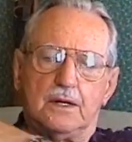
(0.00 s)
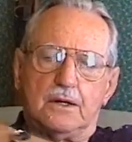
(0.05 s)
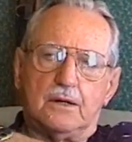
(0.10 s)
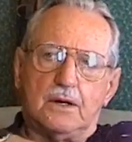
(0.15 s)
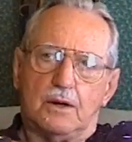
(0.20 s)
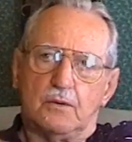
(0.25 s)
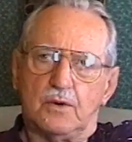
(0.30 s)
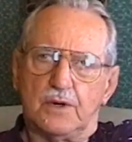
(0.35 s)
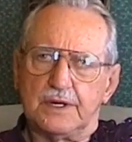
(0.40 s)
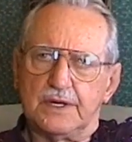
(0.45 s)

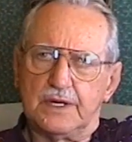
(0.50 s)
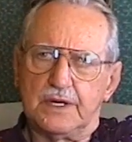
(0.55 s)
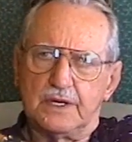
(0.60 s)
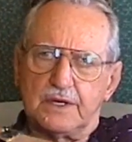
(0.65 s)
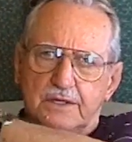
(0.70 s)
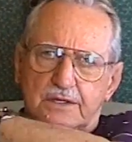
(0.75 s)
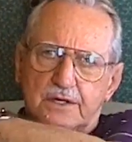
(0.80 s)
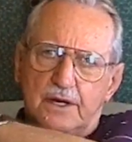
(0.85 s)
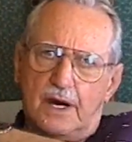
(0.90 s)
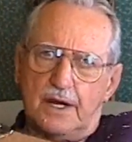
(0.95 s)
Well, I wanted to get
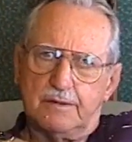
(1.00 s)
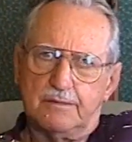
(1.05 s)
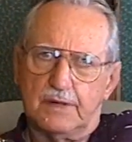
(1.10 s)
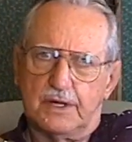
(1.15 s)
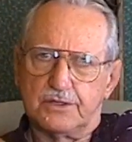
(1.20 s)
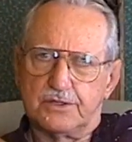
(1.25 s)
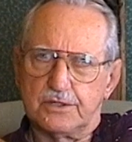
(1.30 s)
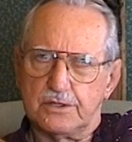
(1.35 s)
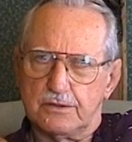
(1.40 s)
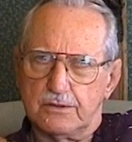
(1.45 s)
a shot in
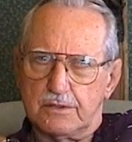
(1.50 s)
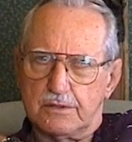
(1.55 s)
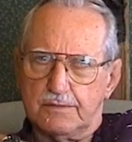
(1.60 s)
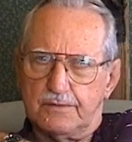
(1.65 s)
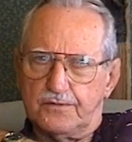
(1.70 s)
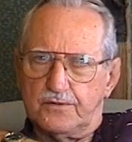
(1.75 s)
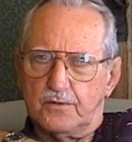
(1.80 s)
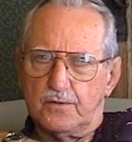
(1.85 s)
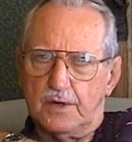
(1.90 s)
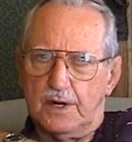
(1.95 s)
my shoulder
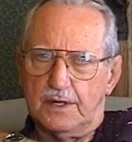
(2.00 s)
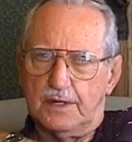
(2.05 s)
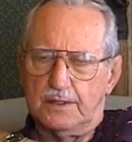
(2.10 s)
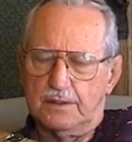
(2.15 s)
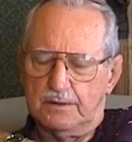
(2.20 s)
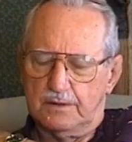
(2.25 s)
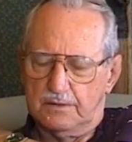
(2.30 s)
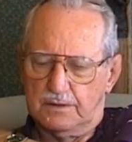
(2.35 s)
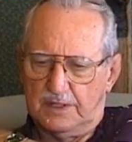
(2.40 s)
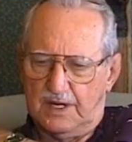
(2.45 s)
before
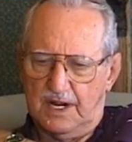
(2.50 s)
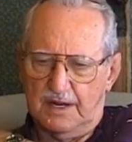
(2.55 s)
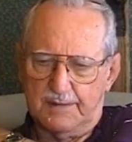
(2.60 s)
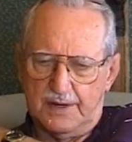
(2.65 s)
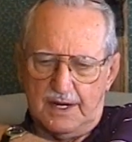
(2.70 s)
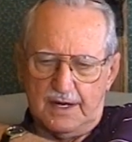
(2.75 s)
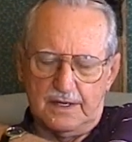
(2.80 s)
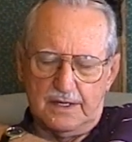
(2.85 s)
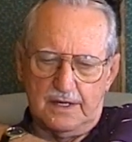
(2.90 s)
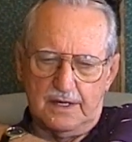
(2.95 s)
I came
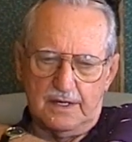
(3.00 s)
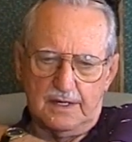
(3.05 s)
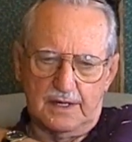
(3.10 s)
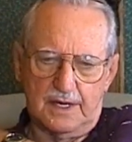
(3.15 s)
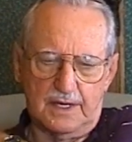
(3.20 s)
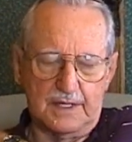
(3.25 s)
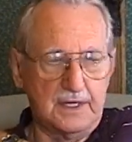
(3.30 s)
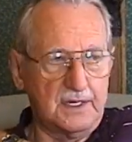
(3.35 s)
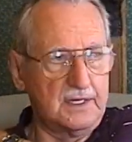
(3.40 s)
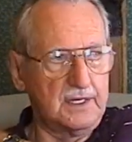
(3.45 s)
out here,
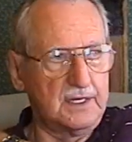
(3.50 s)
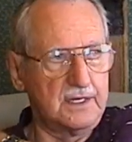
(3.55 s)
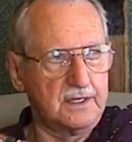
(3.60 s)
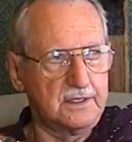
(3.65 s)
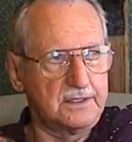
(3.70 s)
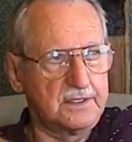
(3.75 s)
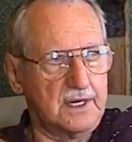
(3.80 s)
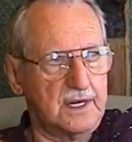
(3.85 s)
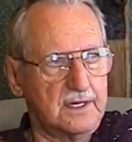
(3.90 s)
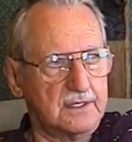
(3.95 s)
and I didn't get a
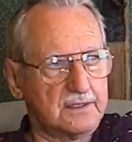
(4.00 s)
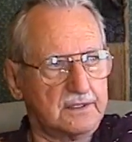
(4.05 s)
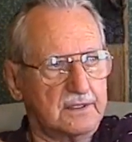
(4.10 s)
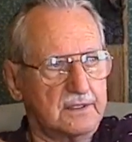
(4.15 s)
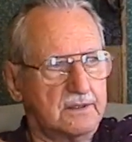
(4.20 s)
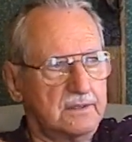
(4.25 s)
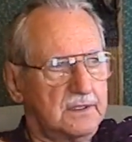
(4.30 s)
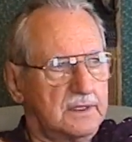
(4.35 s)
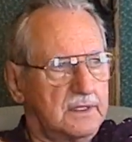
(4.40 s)
chance to.